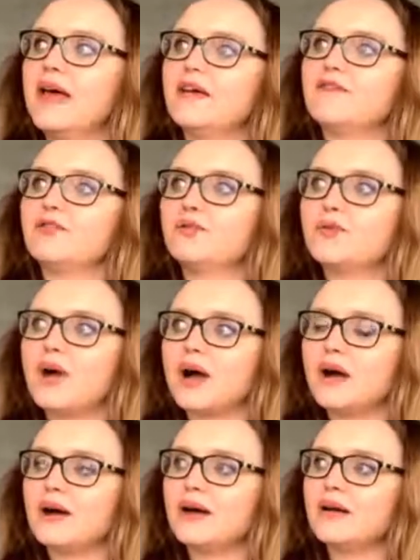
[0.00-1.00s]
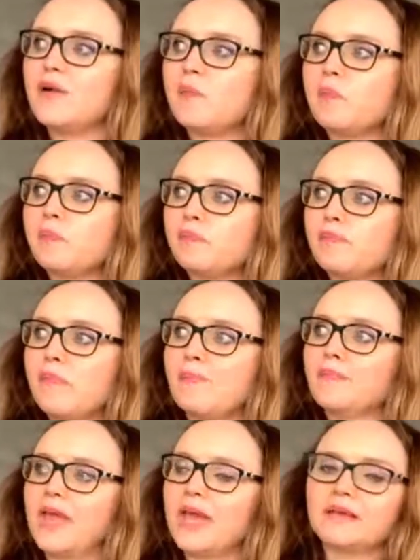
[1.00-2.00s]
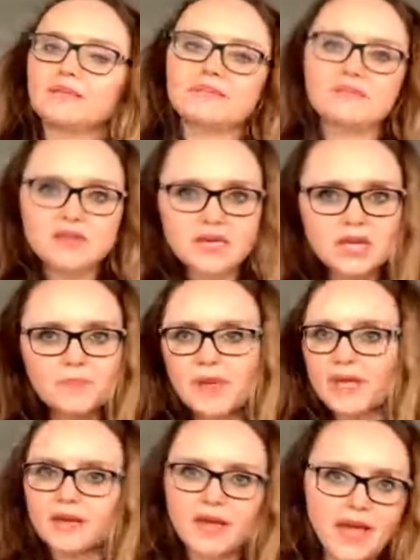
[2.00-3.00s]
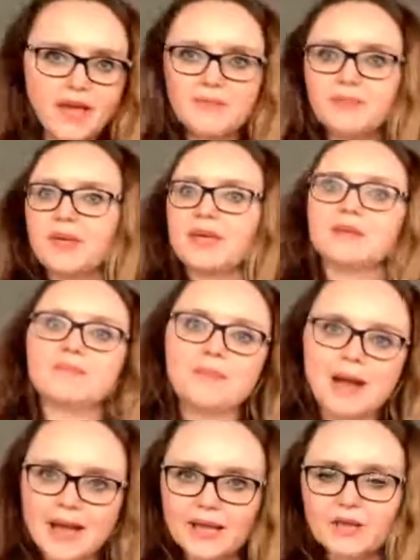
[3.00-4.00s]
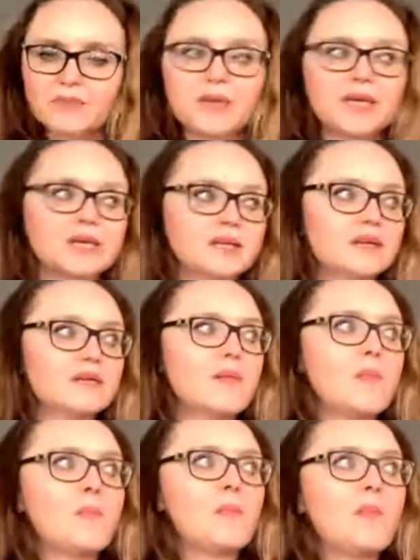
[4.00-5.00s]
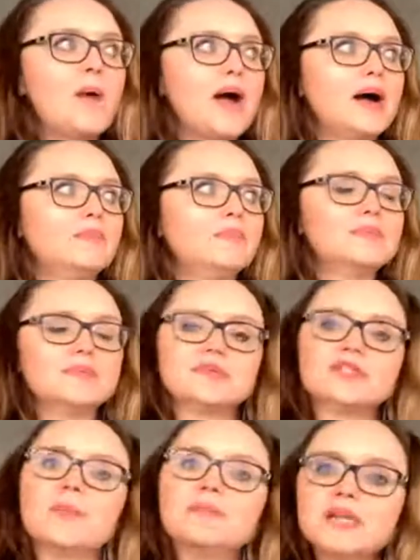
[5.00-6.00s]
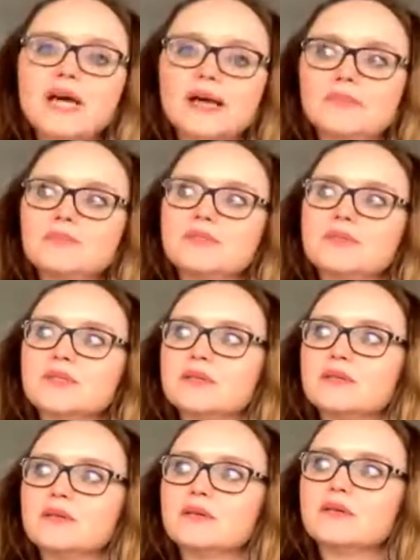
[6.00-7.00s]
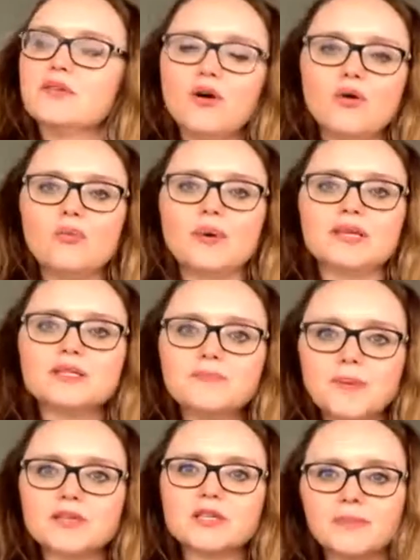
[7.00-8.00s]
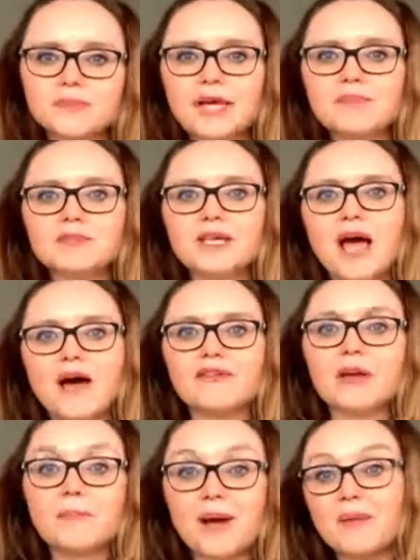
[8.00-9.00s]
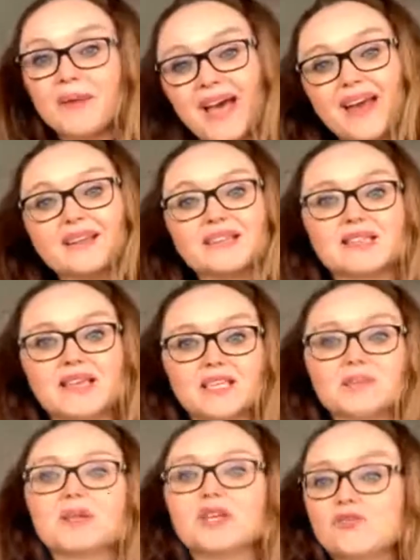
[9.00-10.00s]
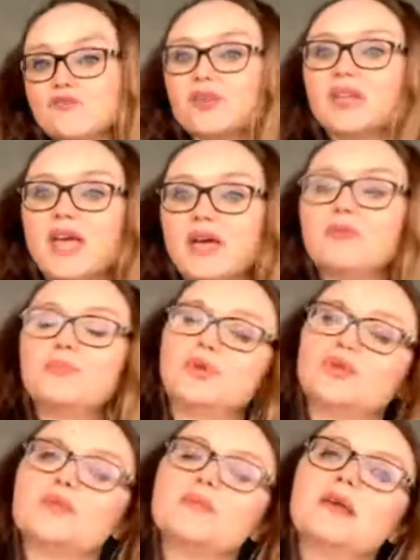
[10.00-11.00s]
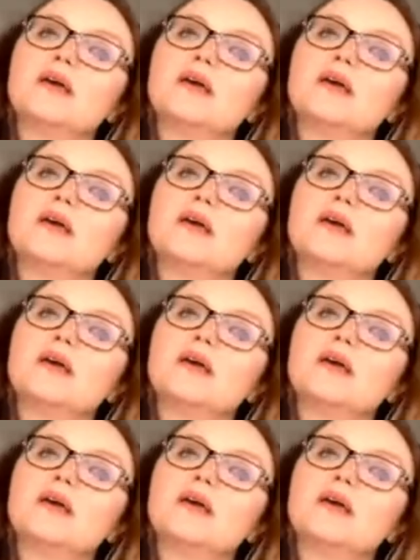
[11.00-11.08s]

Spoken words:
if you are getting knee pain, hip pain, back pain, sometimes, not always, but sometimes having a biomechanics assessment can really help you.